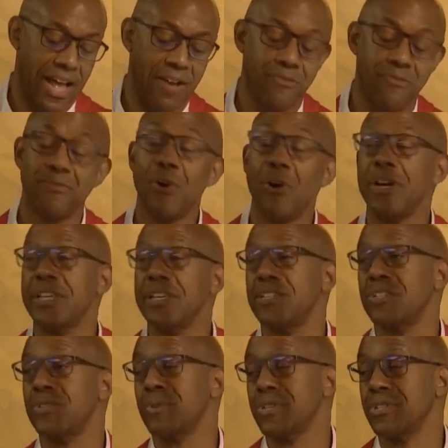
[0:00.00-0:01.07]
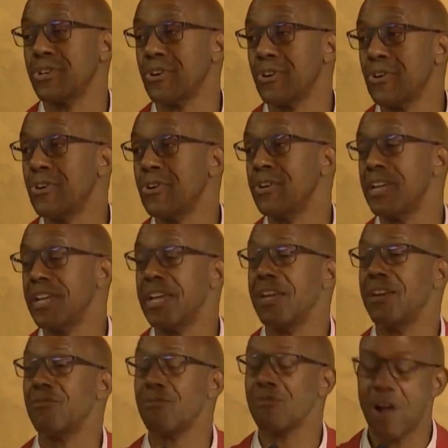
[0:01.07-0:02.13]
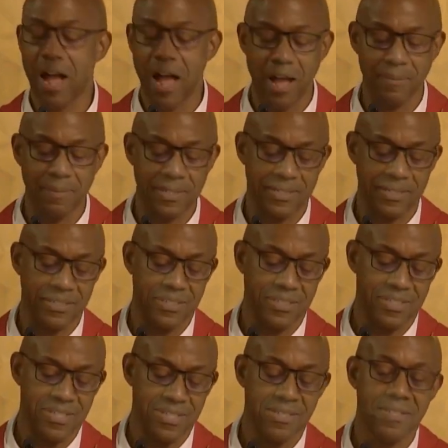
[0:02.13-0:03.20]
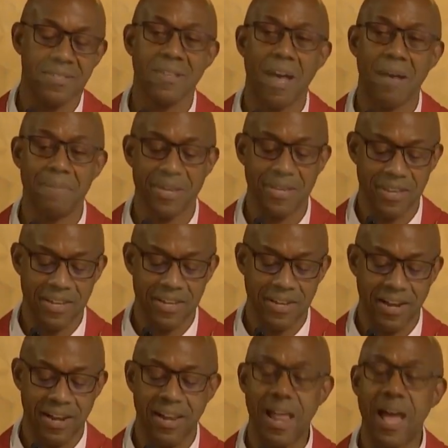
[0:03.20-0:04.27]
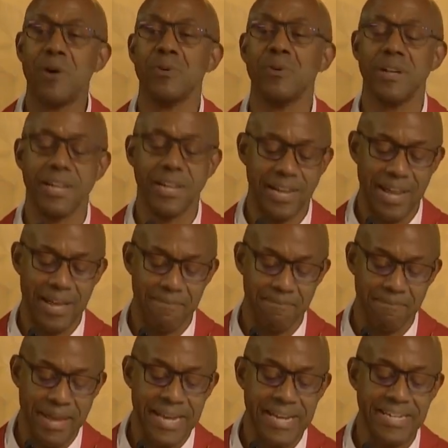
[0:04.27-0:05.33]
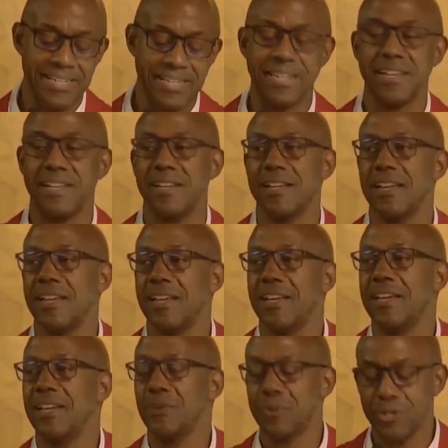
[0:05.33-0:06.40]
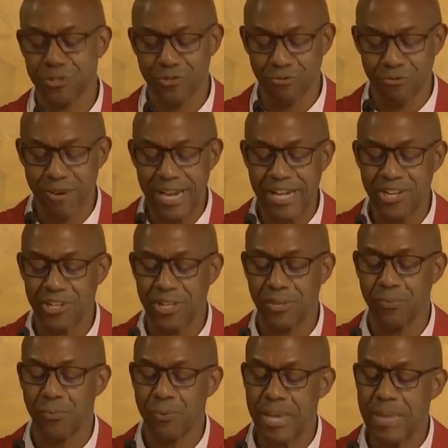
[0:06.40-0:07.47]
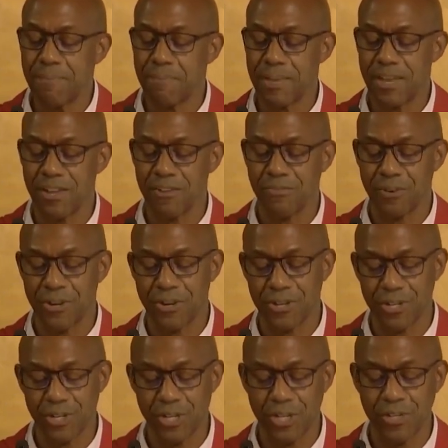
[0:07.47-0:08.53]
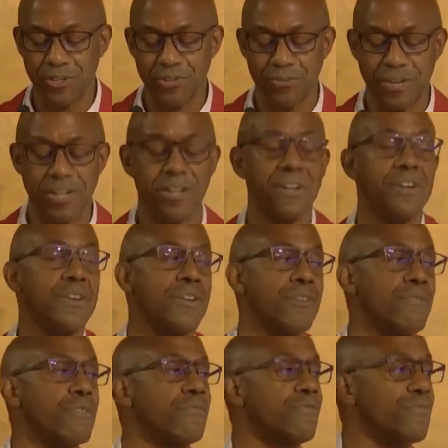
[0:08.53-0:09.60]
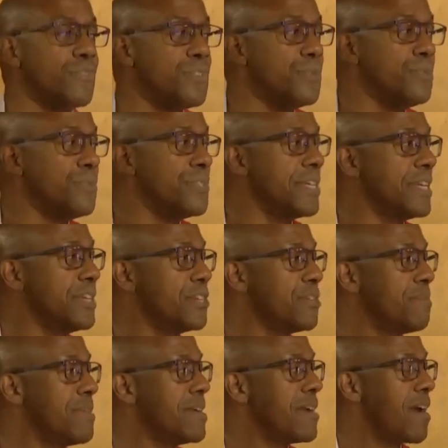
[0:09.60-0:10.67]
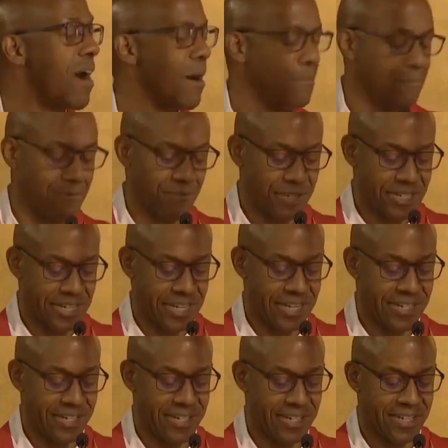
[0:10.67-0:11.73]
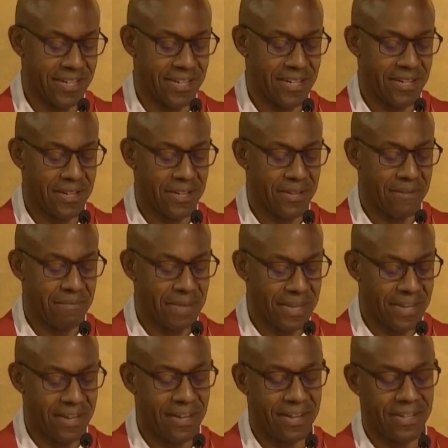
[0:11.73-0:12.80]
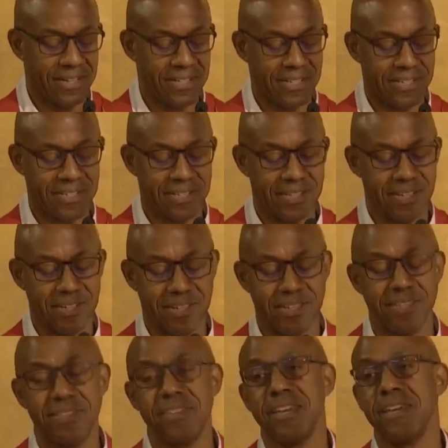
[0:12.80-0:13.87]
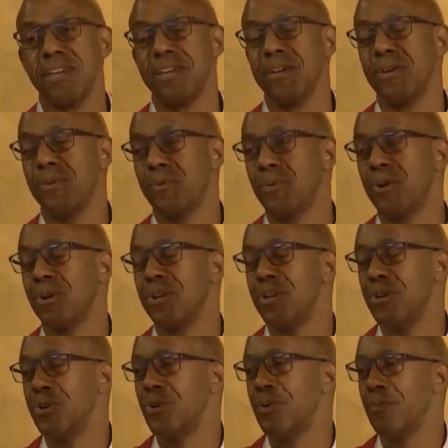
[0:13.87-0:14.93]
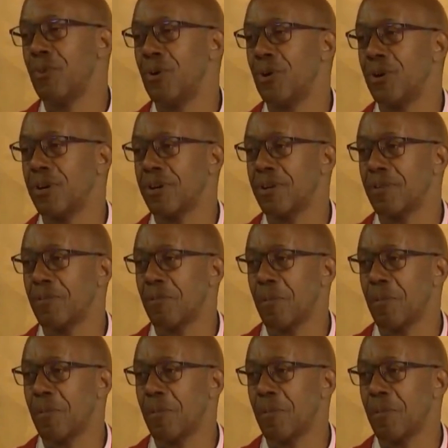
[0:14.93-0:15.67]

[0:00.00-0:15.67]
A voice was heard in Ramah sobbing and loudly lamenting. It was Rachel weeping for her children, refusing to be comforted because they were no more.